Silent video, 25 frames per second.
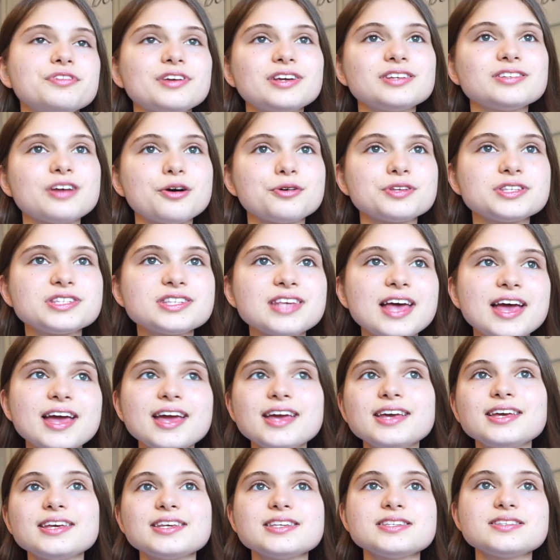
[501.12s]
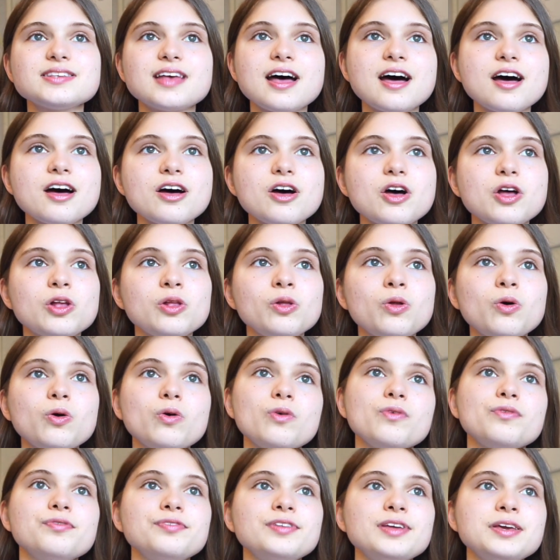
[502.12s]
things I would say is that a lot
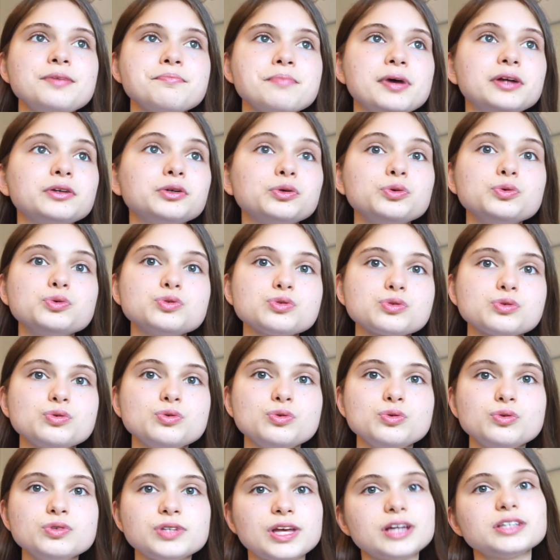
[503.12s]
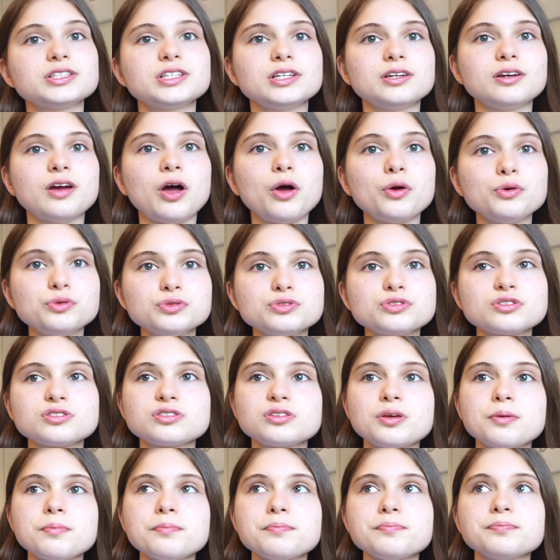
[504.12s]
of the medical schools actually host
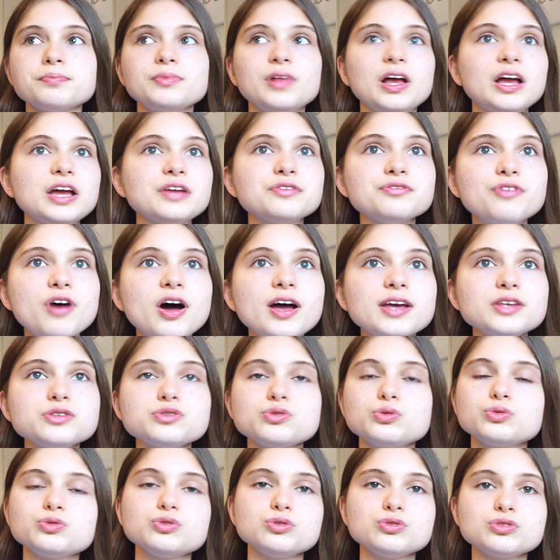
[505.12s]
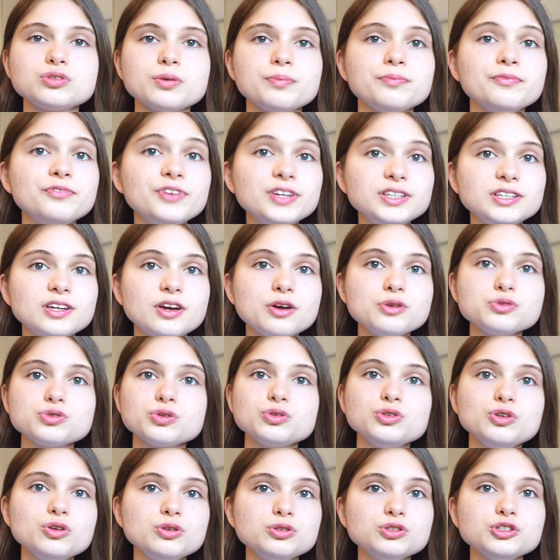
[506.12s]
some advice or do some videos
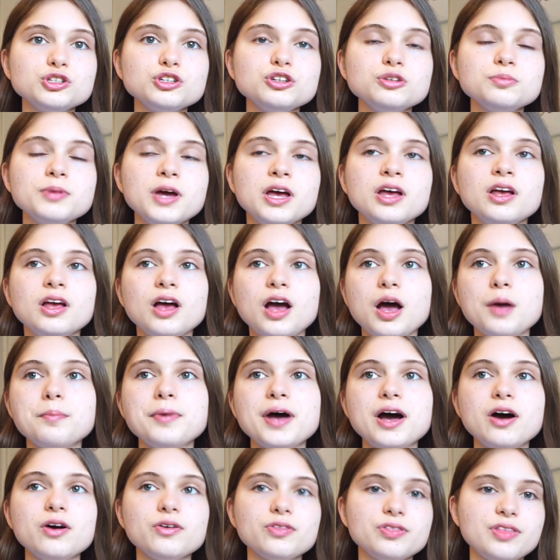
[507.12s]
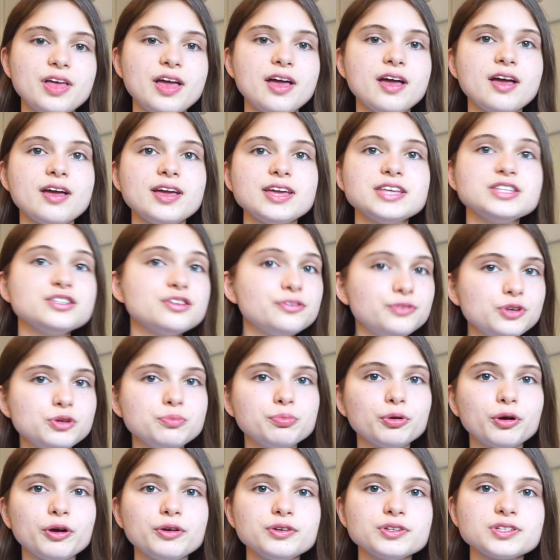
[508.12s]
on YouTube about their interview
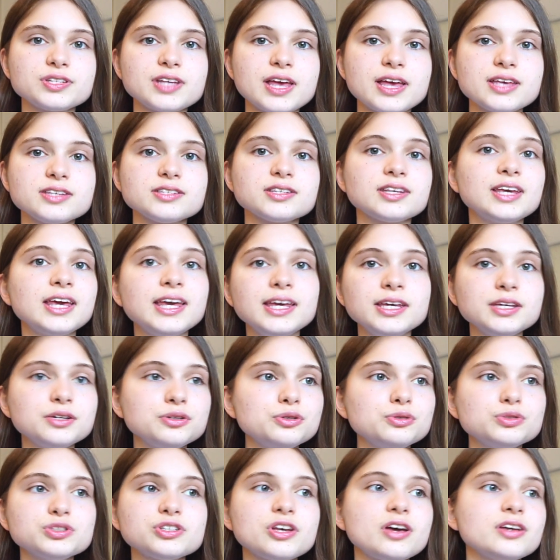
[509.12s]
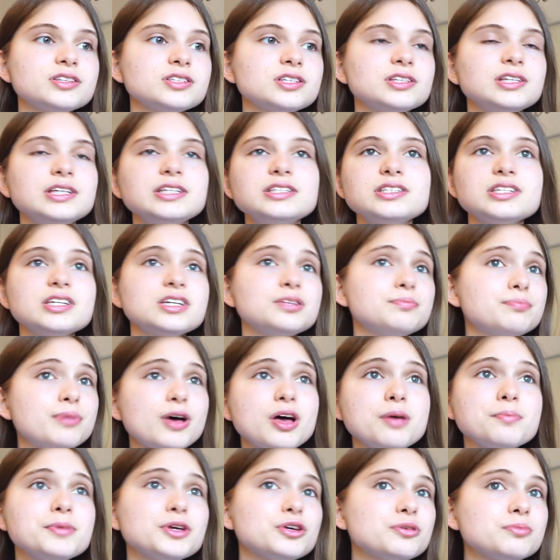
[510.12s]
process. Keele certainly did,
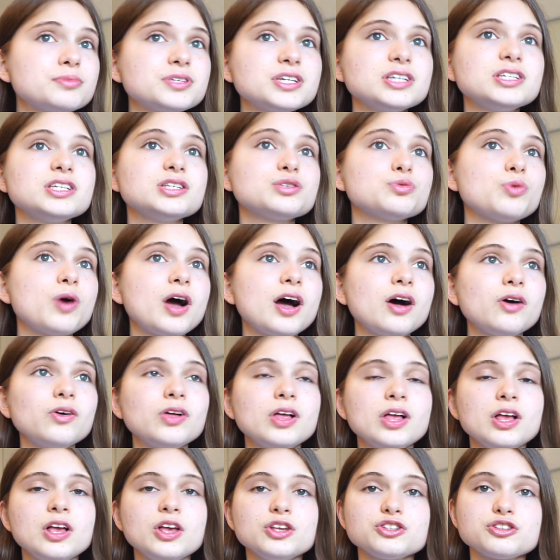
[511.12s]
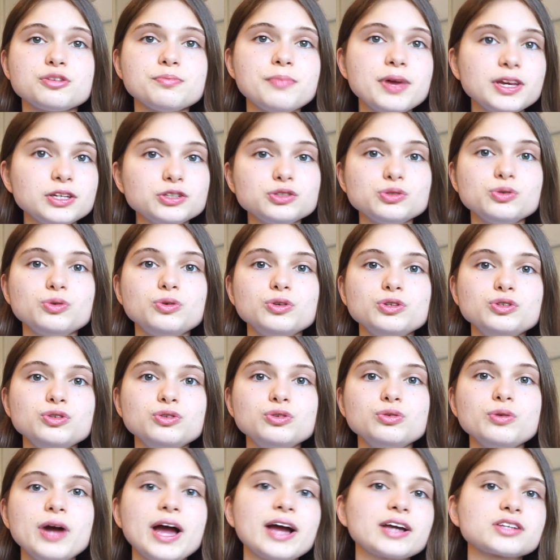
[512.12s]
Birmingham did as well. So make sure
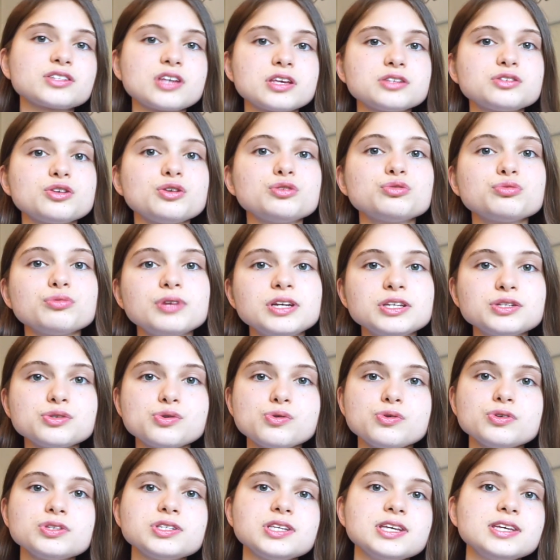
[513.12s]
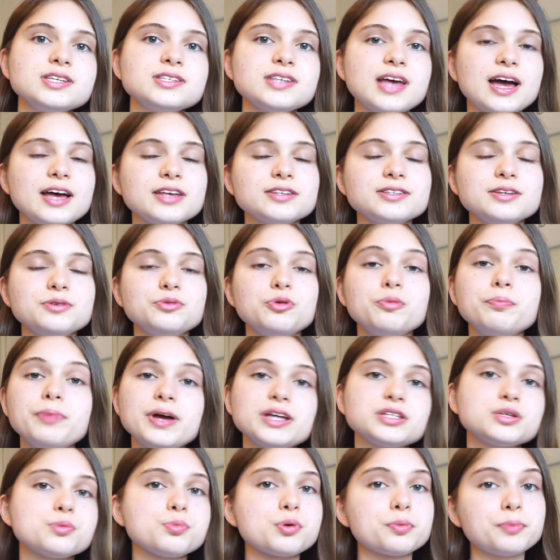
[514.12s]
you access those resources, as it will
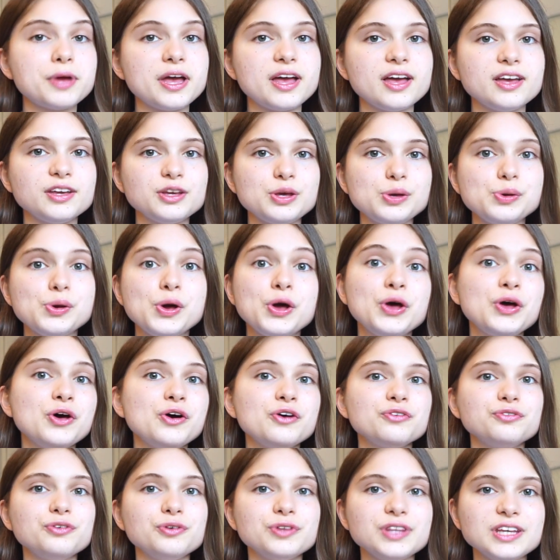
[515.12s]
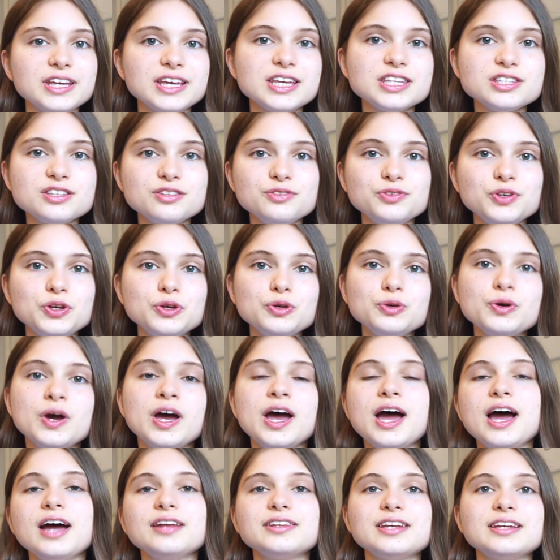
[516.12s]
better prepare you for the interview.
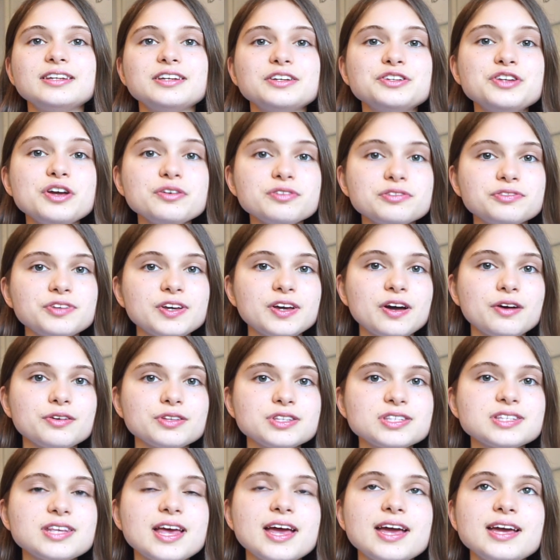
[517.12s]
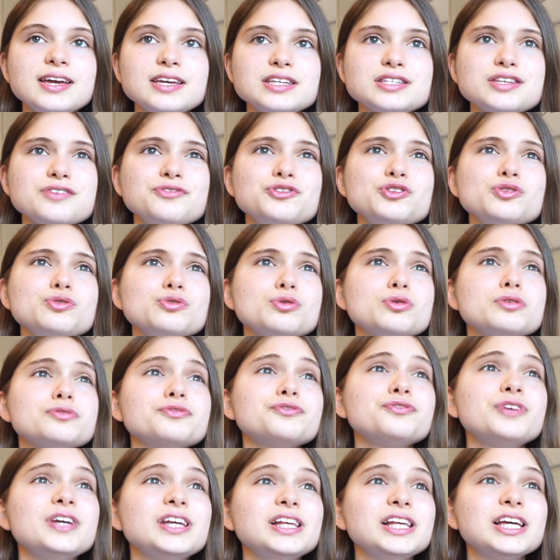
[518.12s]
Then another thing I would say is, if you're
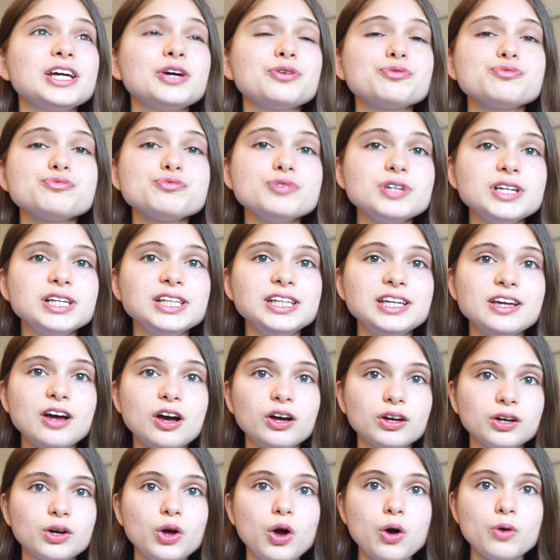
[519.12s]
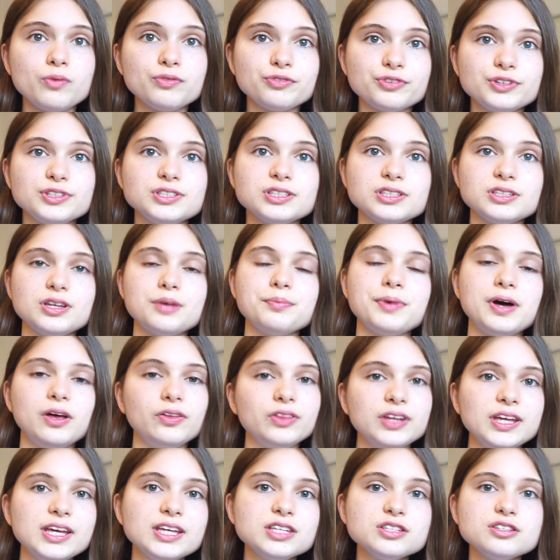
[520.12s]
feeling really unconfident about
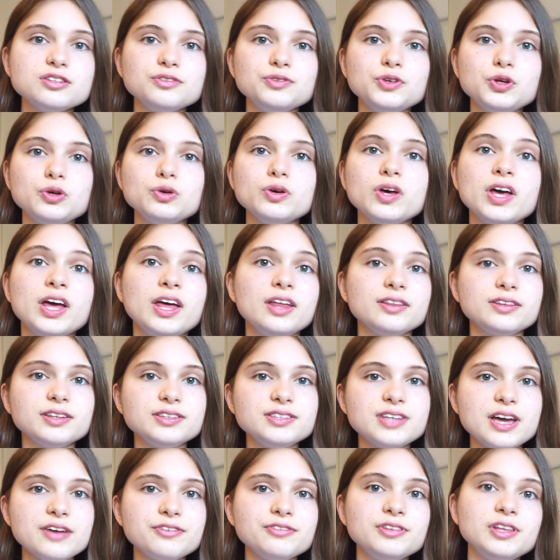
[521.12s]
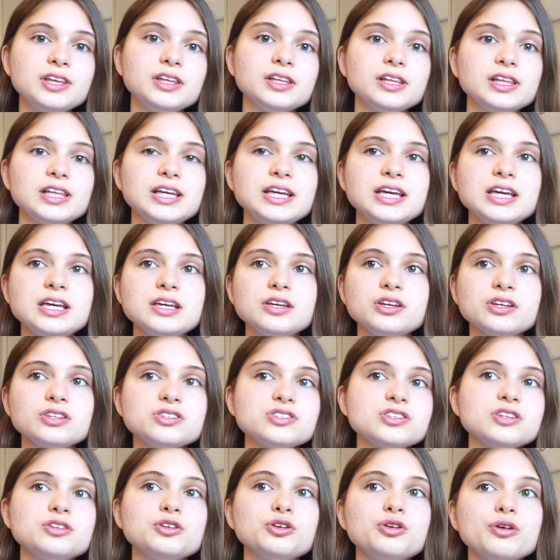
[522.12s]
the interview, then definitely
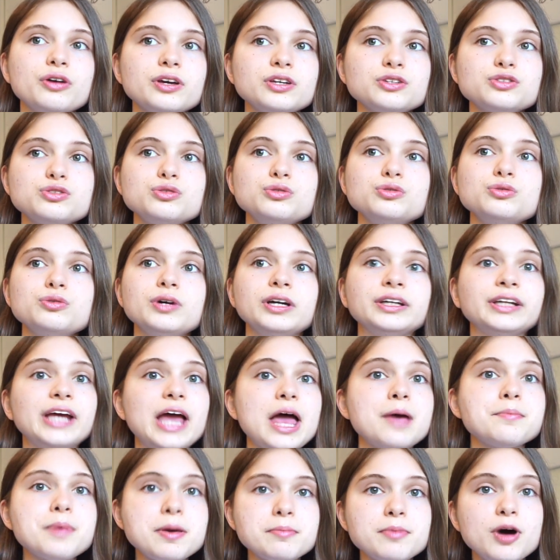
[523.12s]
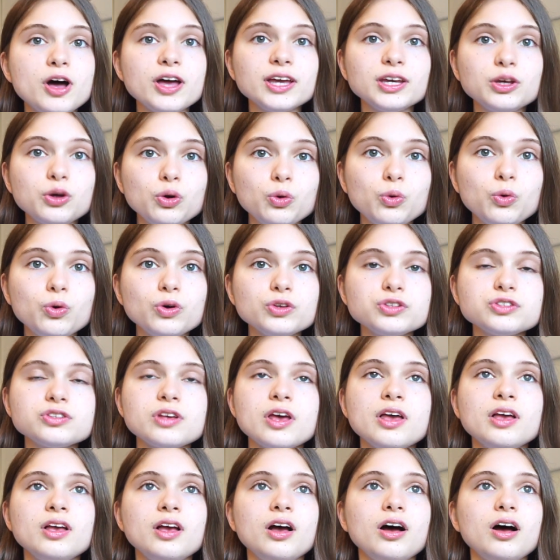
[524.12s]
consider going to an MMI course.
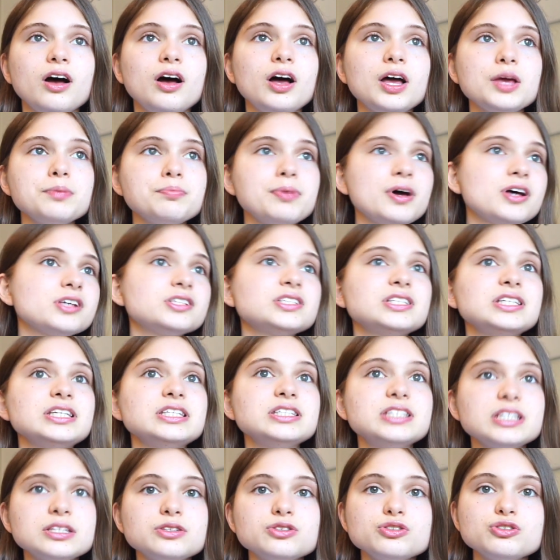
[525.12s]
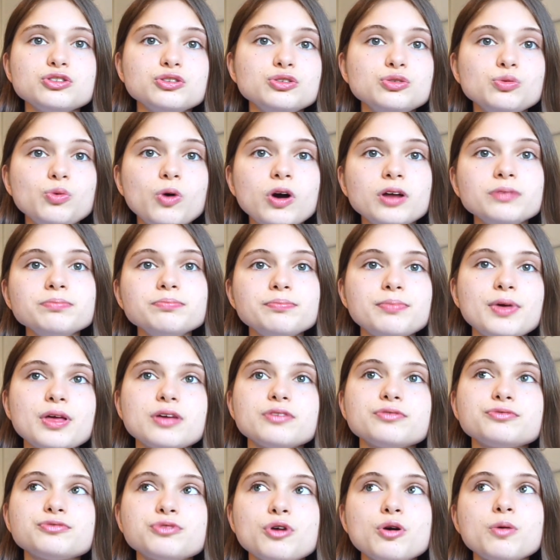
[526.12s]
I personally didn't do one,
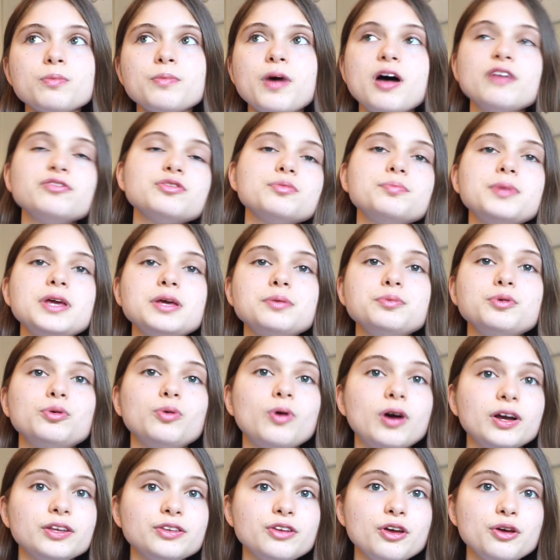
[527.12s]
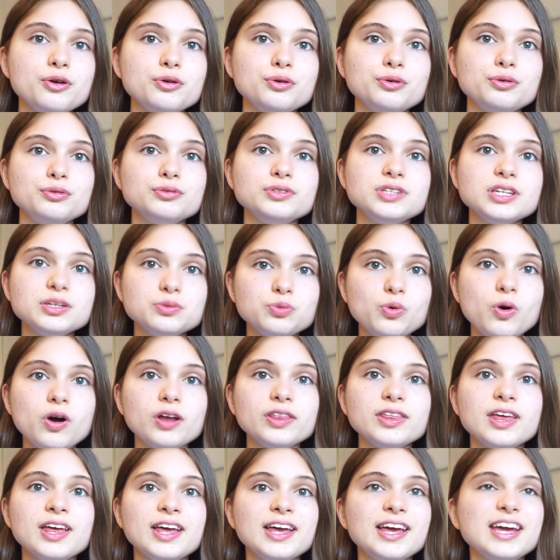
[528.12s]
but from other people I know who did
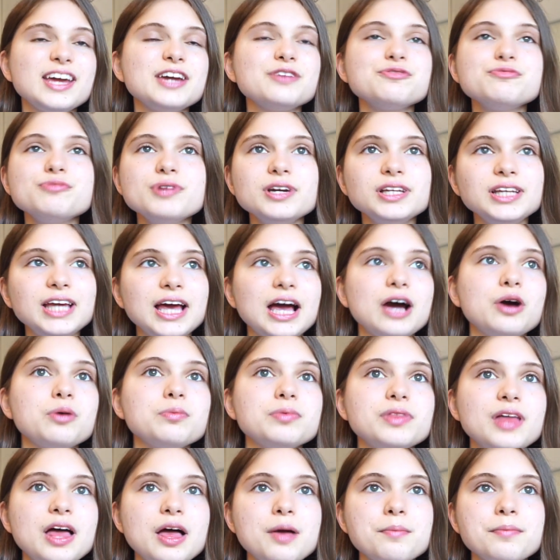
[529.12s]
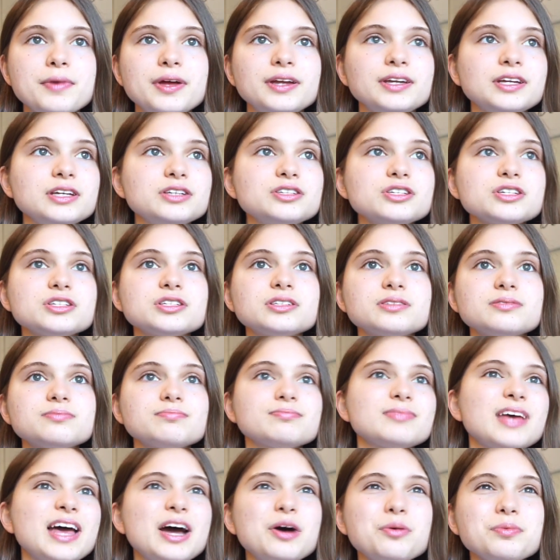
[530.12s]
one, it really helped them, and it just
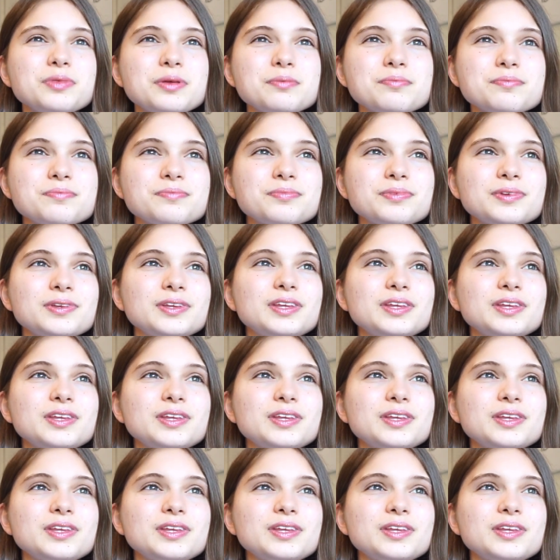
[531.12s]
helped them